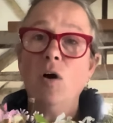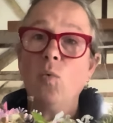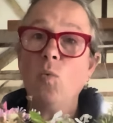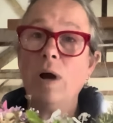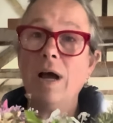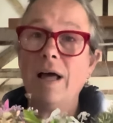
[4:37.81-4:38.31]

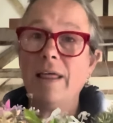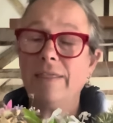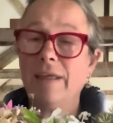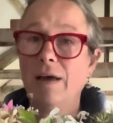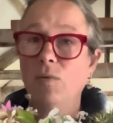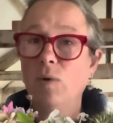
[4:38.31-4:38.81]
where
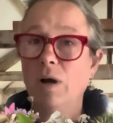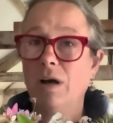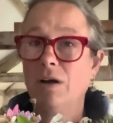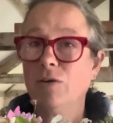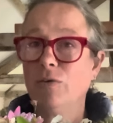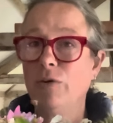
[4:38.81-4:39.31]
there were a
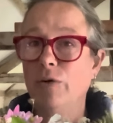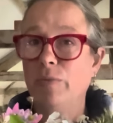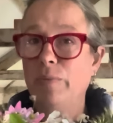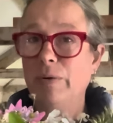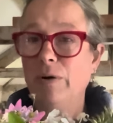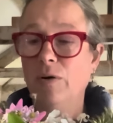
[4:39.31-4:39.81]

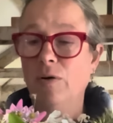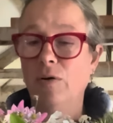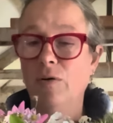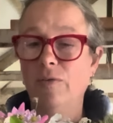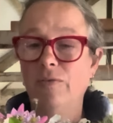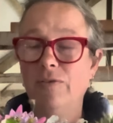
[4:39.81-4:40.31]
group
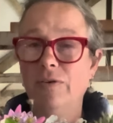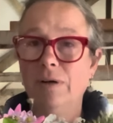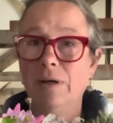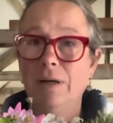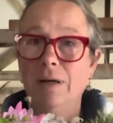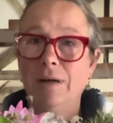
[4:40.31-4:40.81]
of
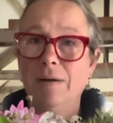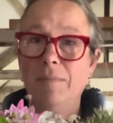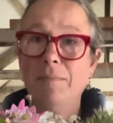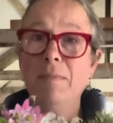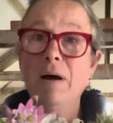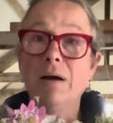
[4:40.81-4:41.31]

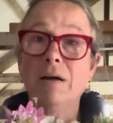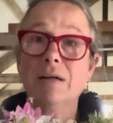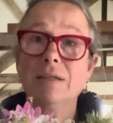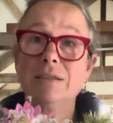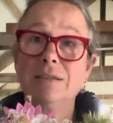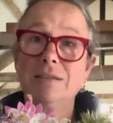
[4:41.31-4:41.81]

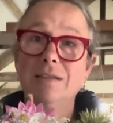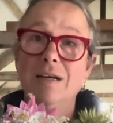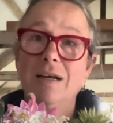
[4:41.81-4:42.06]
monks